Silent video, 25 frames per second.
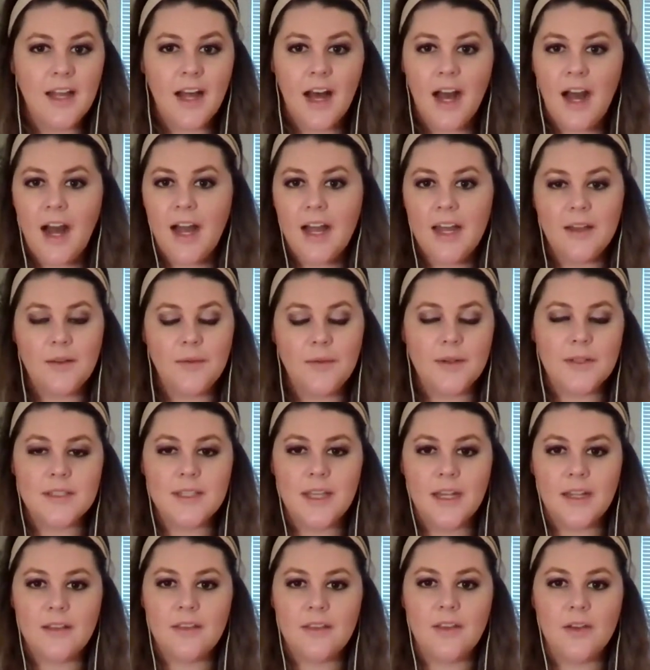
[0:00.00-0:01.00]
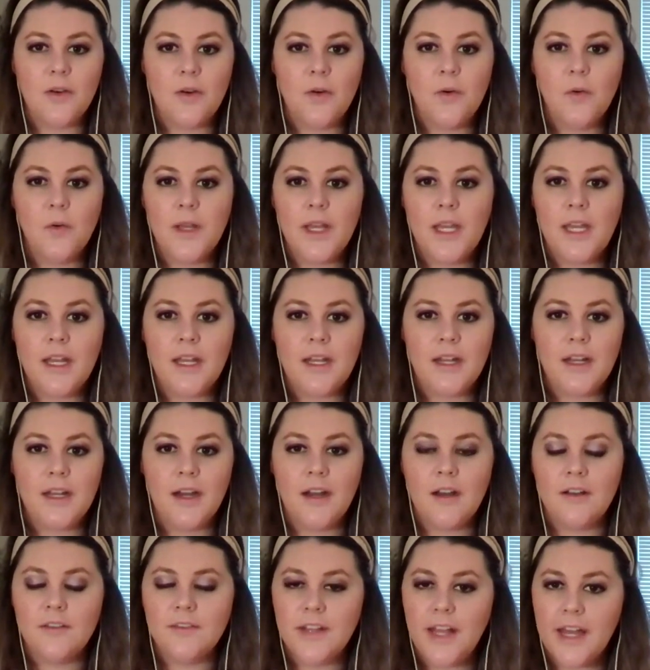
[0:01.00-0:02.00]
I was like the queen
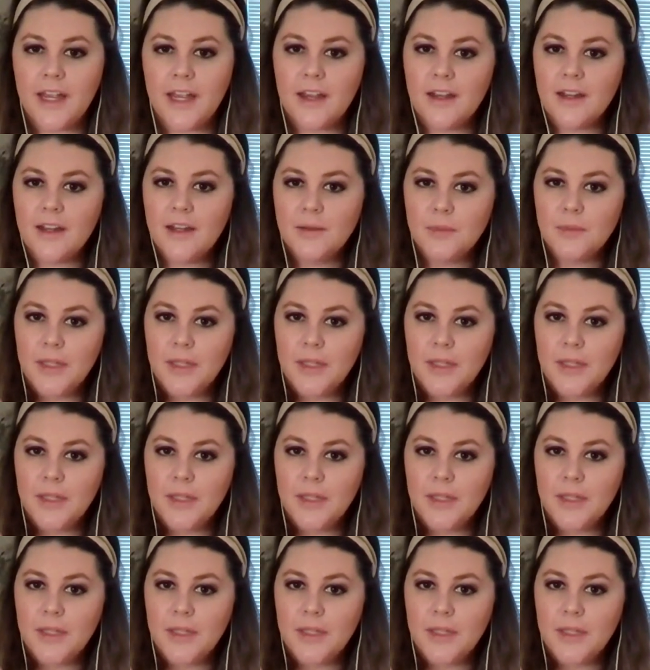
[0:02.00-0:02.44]
of like